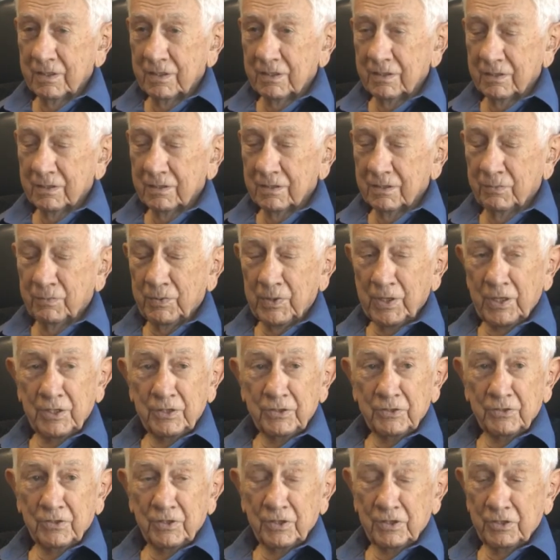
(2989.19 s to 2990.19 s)
uh, complained
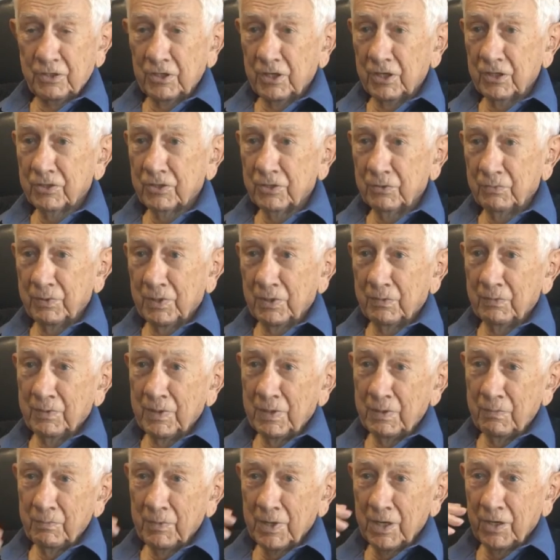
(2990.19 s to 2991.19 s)
to the doctor about
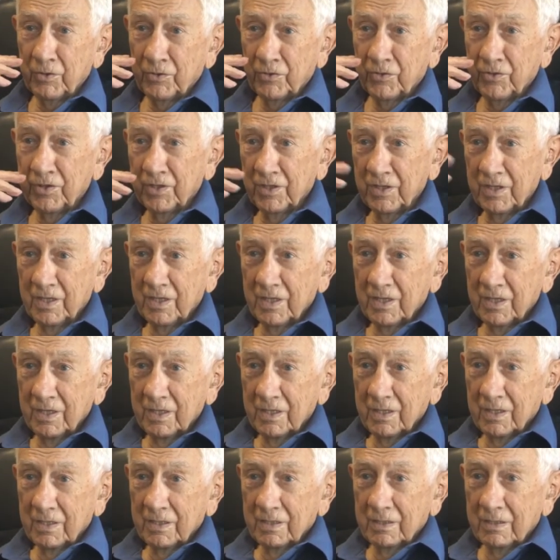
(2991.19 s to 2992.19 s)
my mouth.
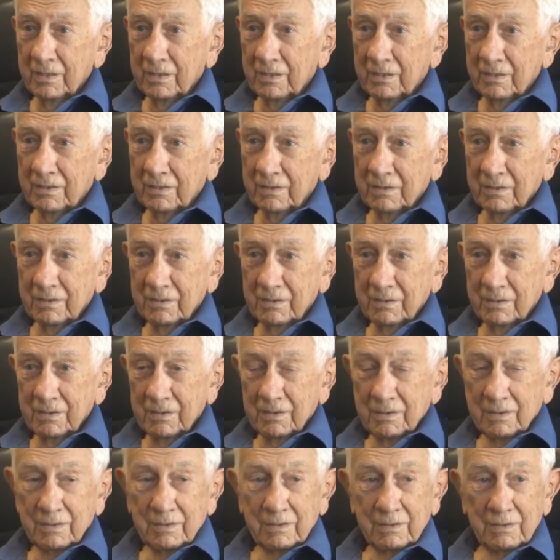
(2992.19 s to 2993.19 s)
And
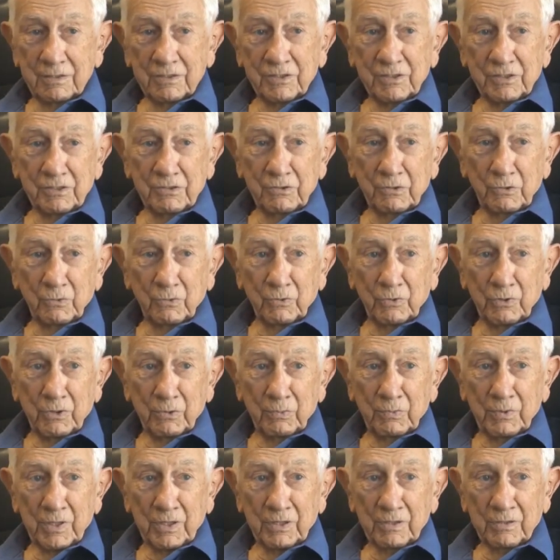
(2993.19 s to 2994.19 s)
he said, don't worry
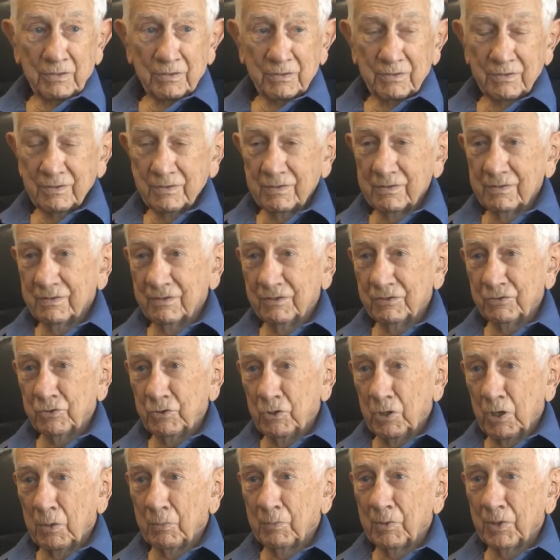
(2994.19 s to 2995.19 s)
about it, it's
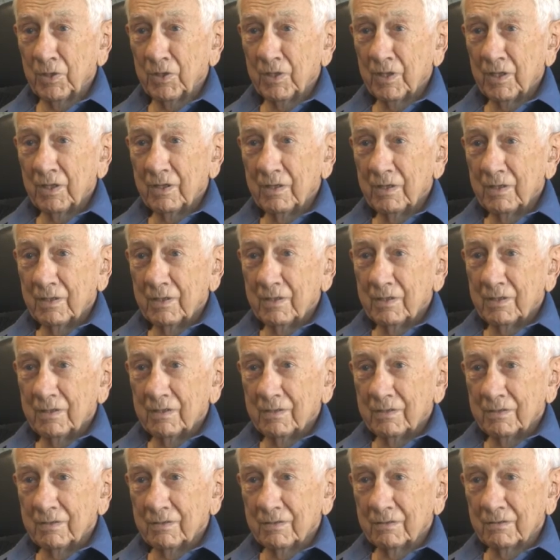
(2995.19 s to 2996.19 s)
normal,
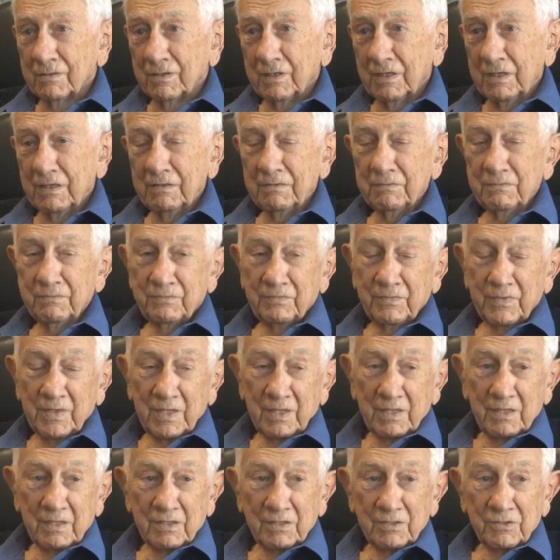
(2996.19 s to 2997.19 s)
okay?
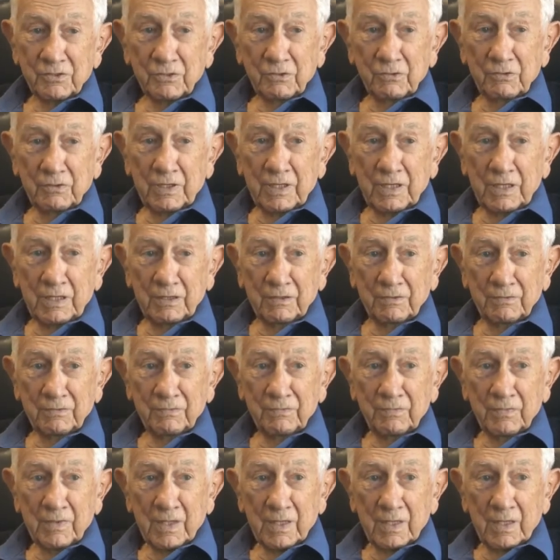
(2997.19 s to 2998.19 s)
So anyhow,
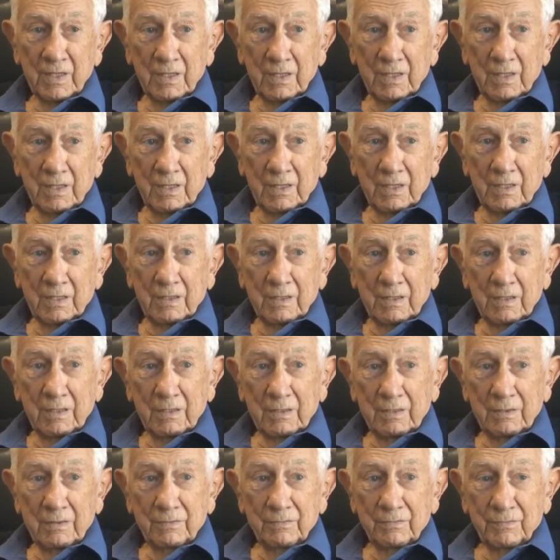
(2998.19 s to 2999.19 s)

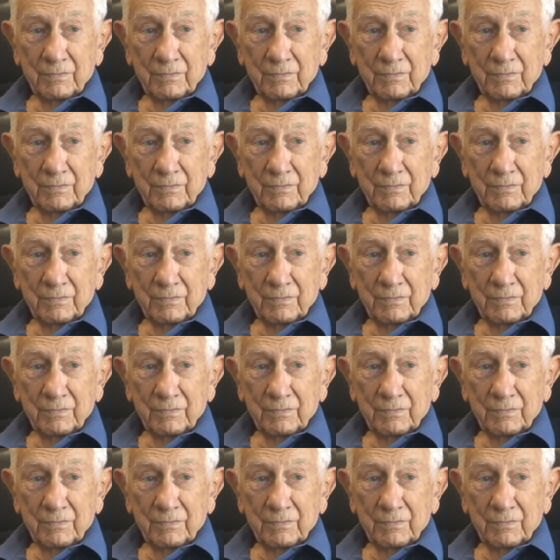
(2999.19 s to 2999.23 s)
uh,